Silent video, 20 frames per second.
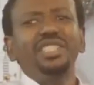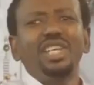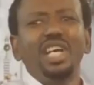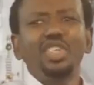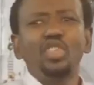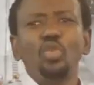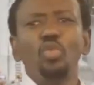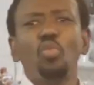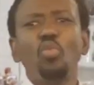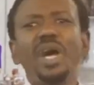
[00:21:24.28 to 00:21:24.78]

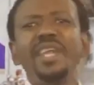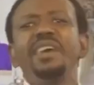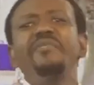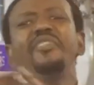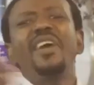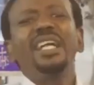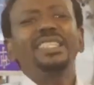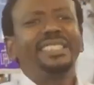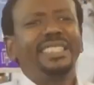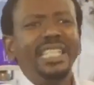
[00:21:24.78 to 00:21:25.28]
Jesus.
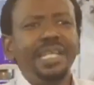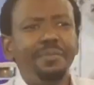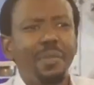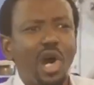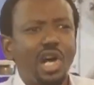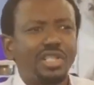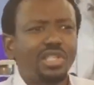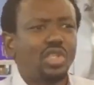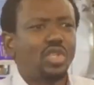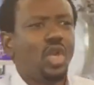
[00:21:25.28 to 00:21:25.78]
Whenever
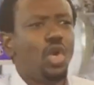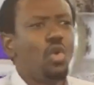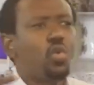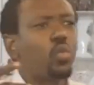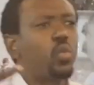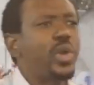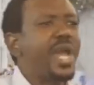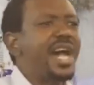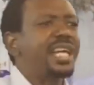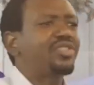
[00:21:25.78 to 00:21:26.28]
demons
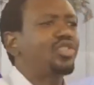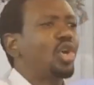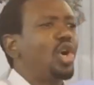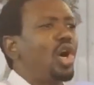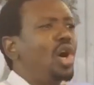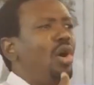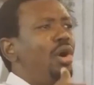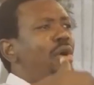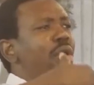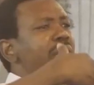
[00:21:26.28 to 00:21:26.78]
were
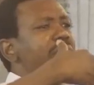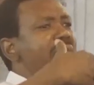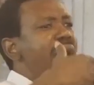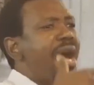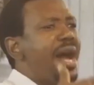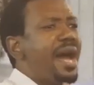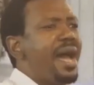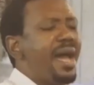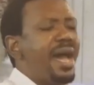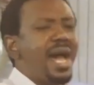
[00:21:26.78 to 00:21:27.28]
to
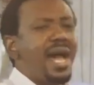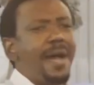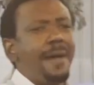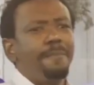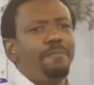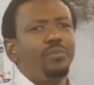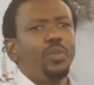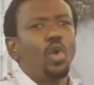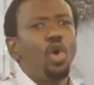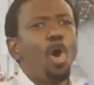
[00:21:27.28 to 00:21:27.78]

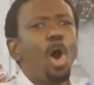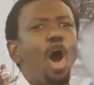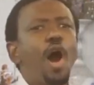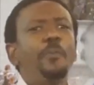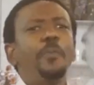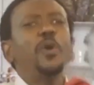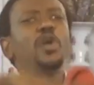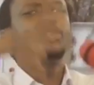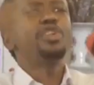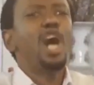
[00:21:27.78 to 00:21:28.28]

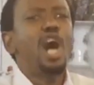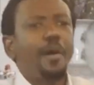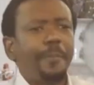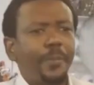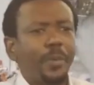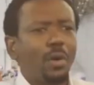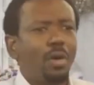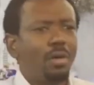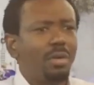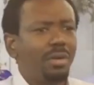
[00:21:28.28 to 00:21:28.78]
open
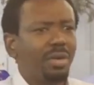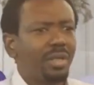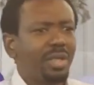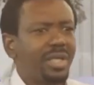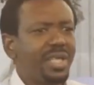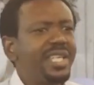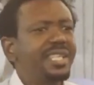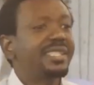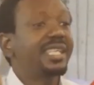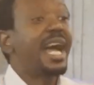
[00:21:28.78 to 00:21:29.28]
up
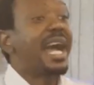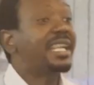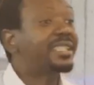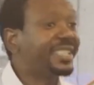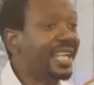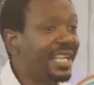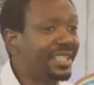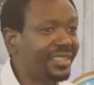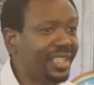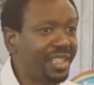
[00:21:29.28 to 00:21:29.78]
his
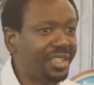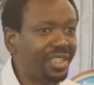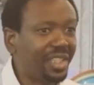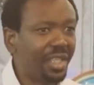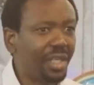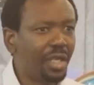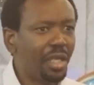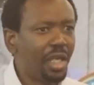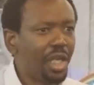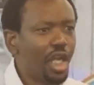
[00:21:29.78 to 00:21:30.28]

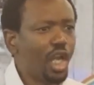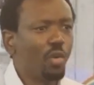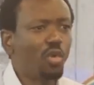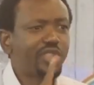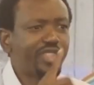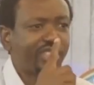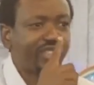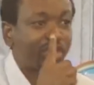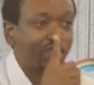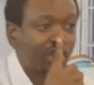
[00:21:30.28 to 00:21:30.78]
identity, he
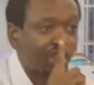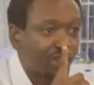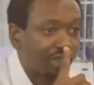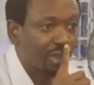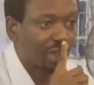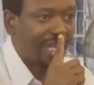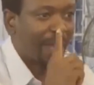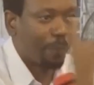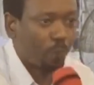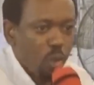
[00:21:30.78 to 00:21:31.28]
would
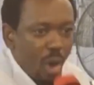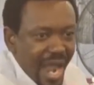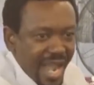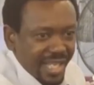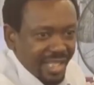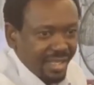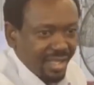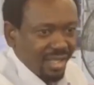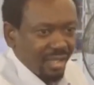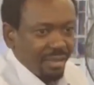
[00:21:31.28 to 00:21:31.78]
keep
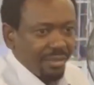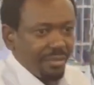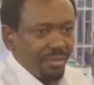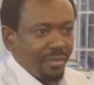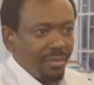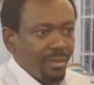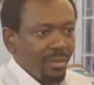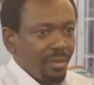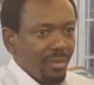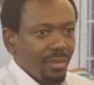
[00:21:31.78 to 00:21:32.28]
quiet.
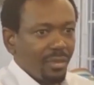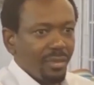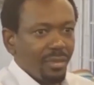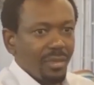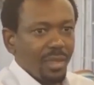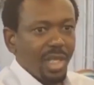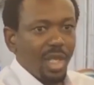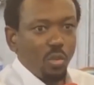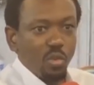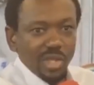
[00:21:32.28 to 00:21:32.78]

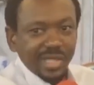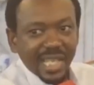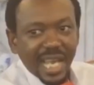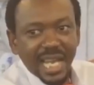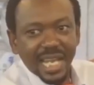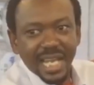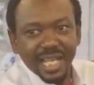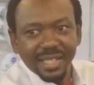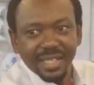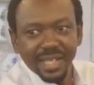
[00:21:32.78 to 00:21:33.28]
He would
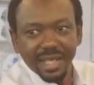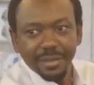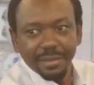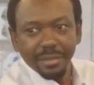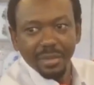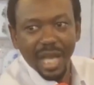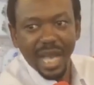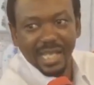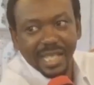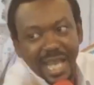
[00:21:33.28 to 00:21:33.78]
silence them
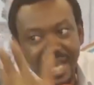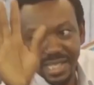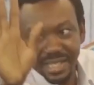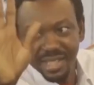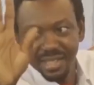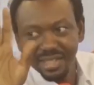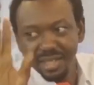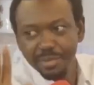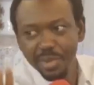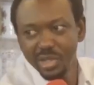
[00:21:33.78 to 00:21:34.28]
and
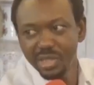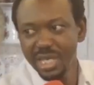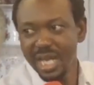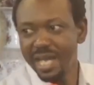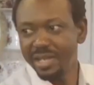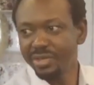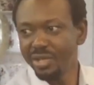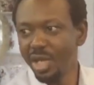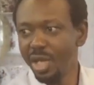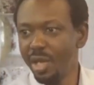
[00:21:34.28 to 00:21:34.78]
cast the demons
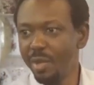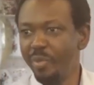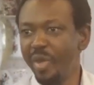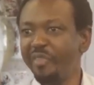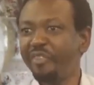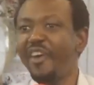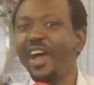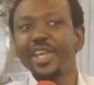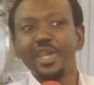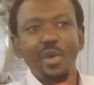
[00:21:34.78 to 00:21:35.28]
out.
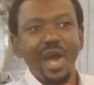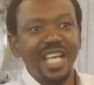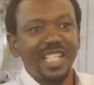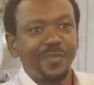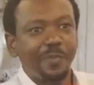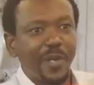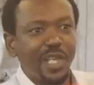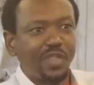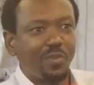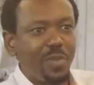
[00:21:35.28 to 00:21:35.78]
Before you
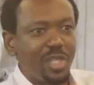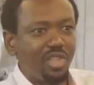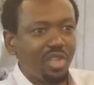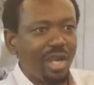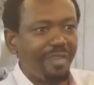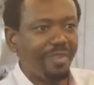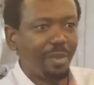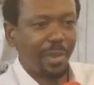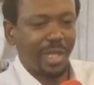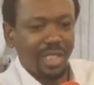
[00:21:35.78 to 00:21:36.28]
expose me
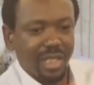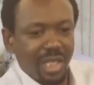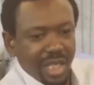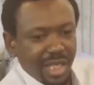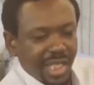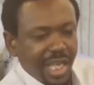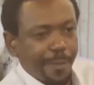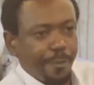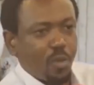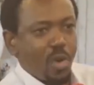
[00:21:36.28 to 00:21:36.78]
to everybody,
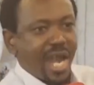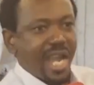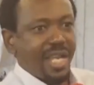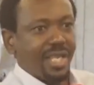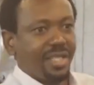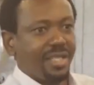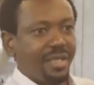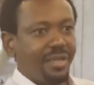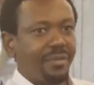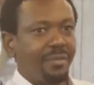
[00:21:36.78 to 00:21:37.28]
keep
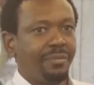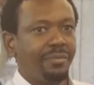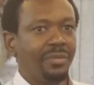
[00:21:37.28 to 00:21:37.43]
quiet.